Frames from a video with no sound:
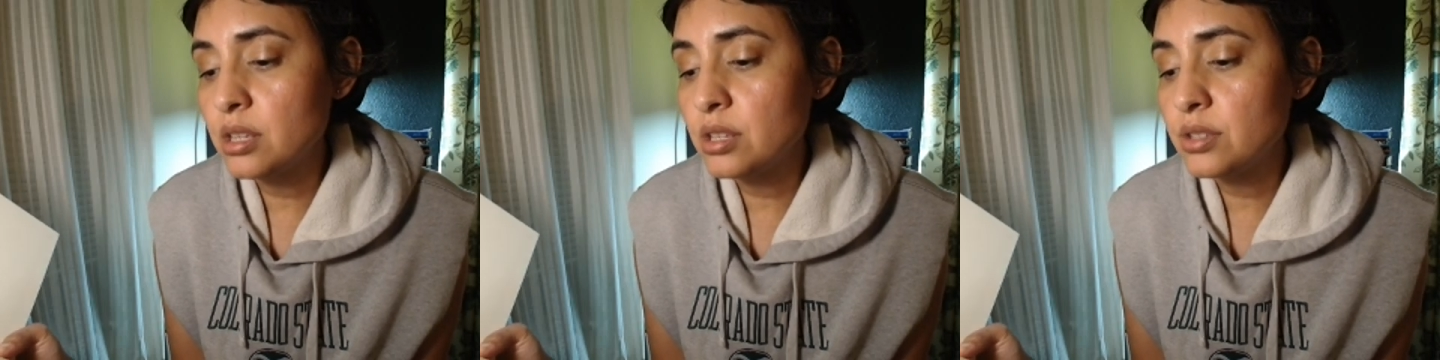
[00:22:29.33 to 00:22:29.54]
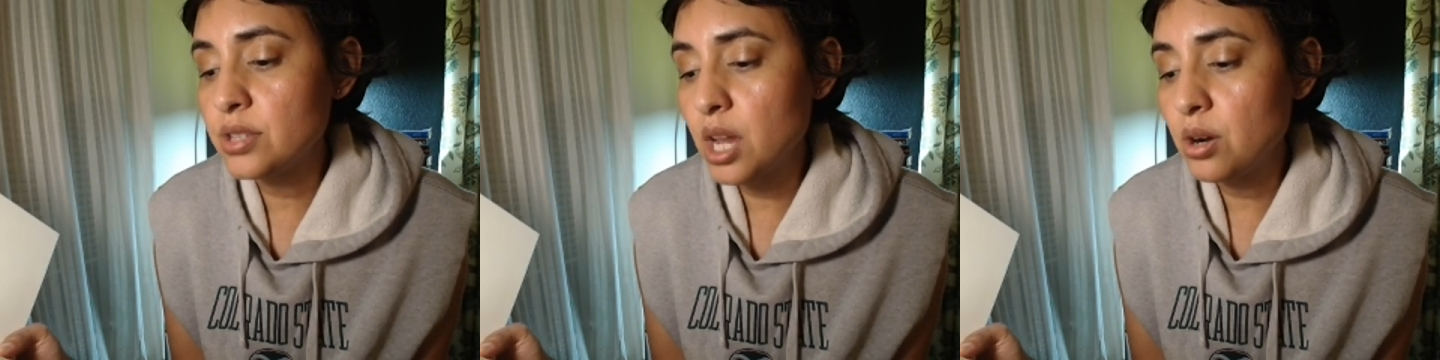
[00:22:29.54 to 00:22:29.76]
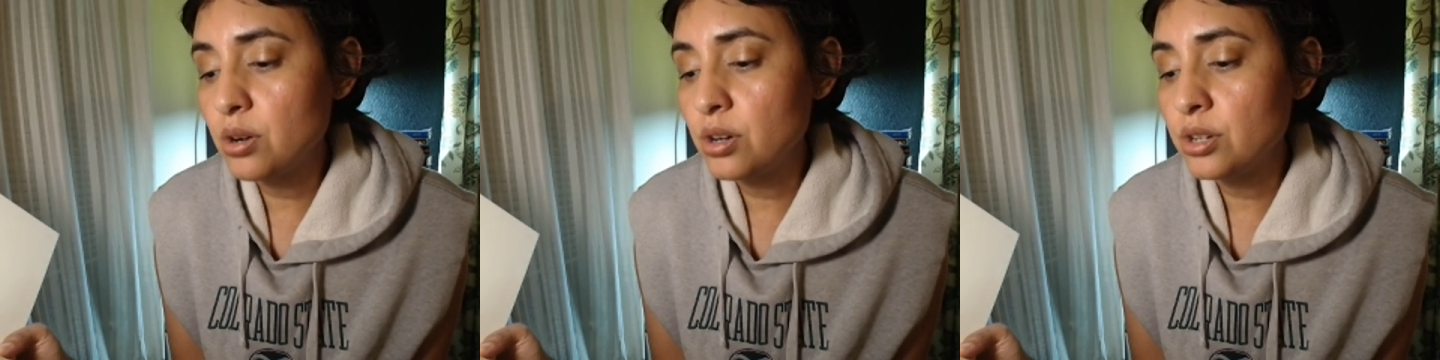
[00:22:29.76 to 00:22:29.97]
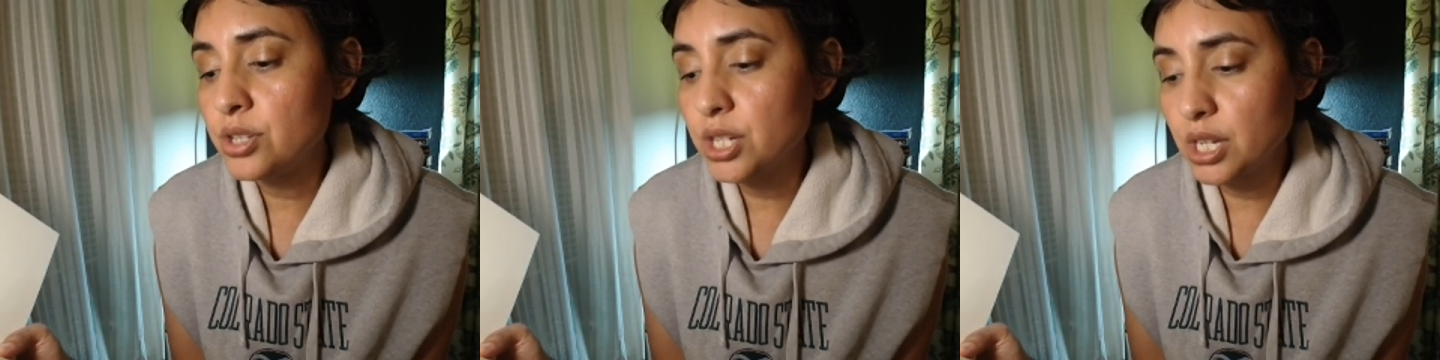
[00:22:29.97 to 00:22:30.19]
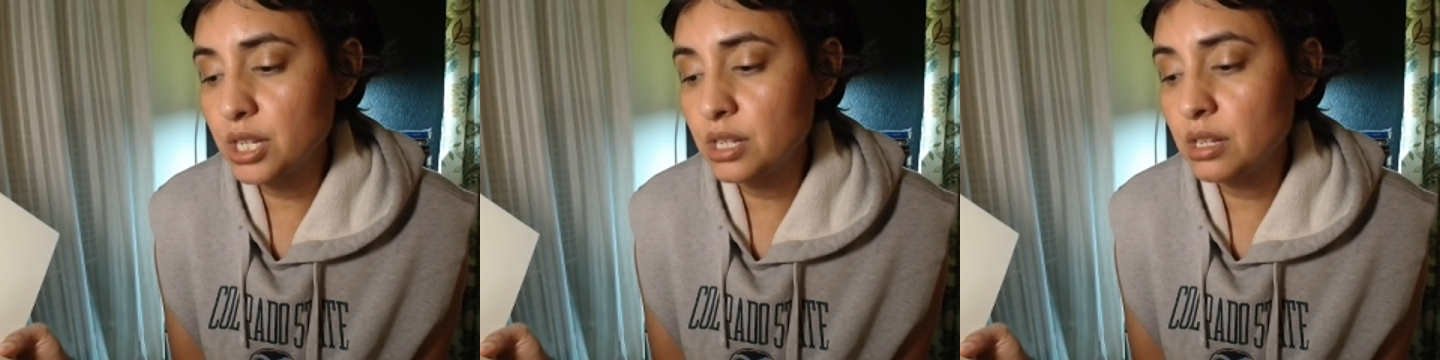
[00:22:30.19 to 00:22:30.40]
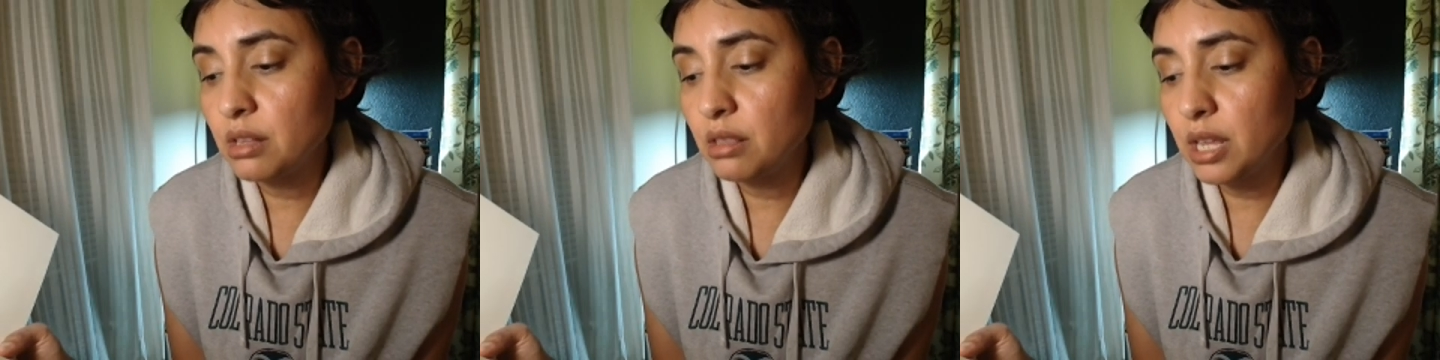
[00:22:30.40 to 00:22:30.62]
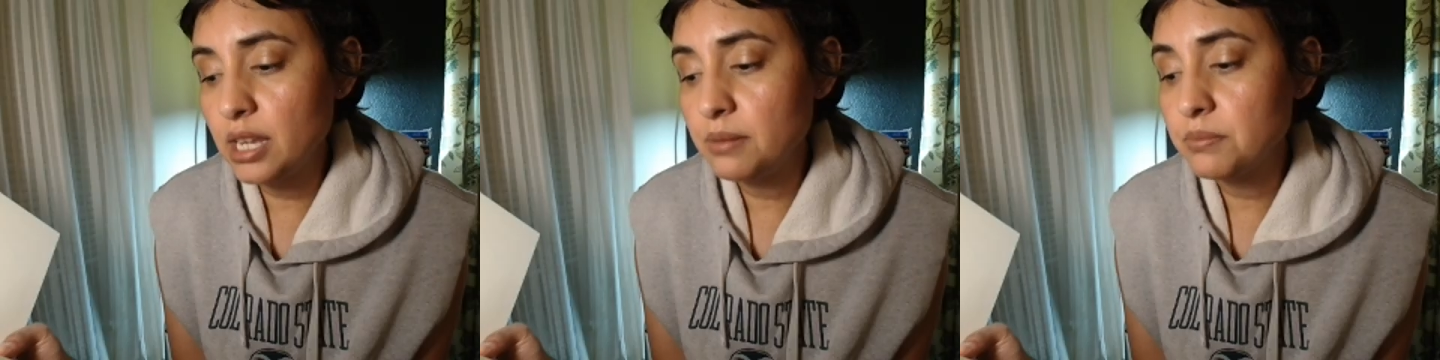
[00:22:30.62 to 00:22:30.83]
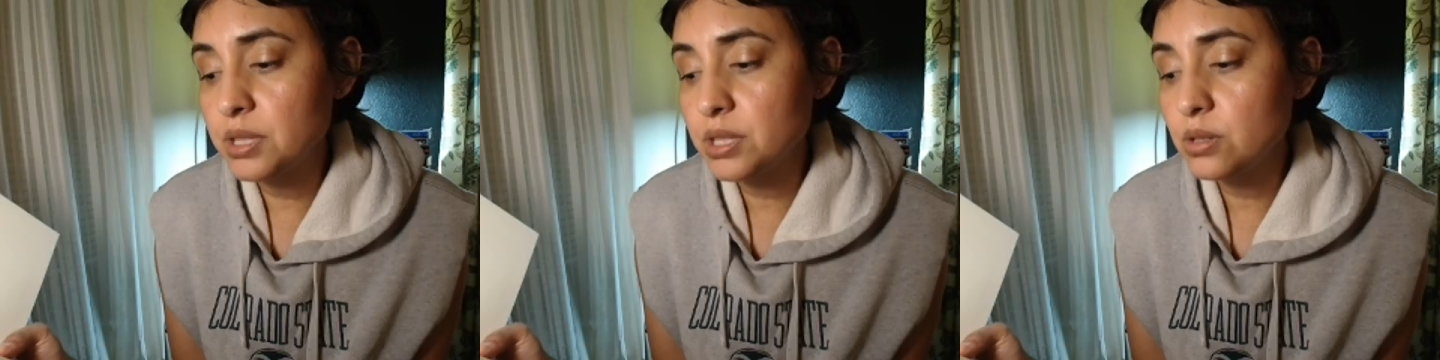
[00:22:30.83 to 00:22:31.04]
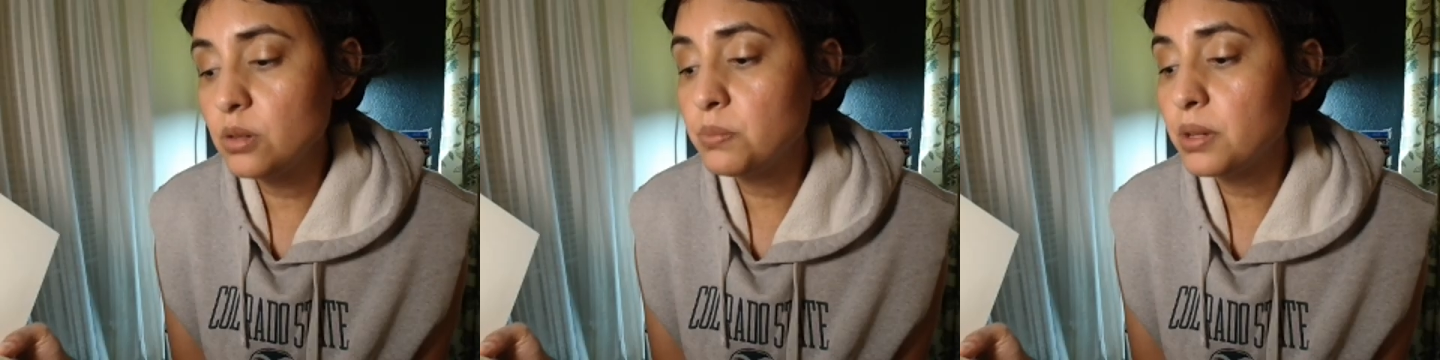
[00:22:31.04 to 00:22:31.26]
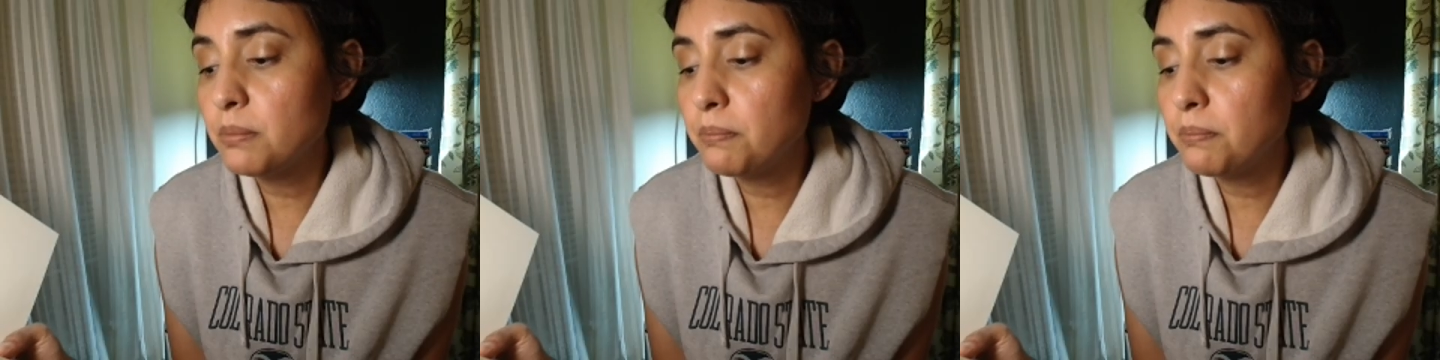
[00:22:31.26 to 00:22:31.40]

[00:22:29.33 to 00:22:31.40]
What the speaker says: sour chicken lime soup,